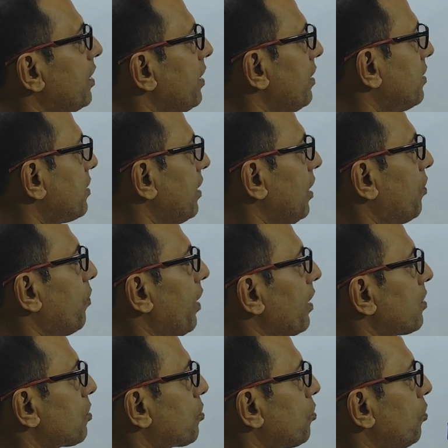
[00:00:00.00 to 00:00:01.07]
is
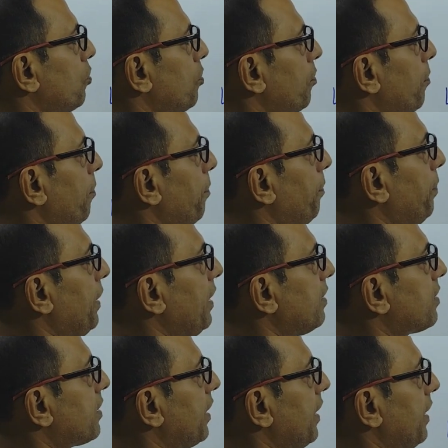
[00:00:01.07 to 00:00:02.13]
equals to
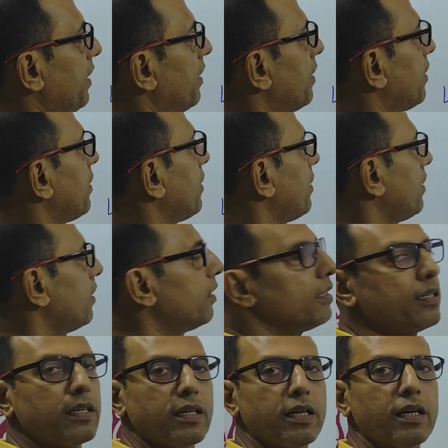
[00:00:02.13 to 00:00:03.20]
BC.
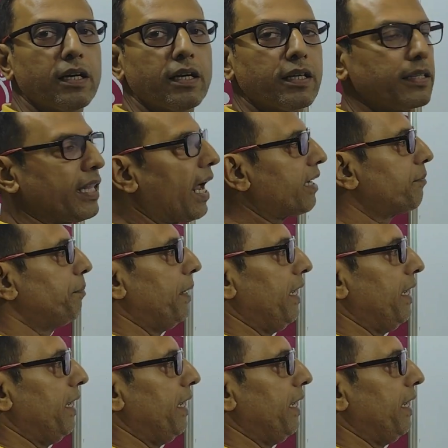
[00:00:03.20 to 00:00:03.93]
That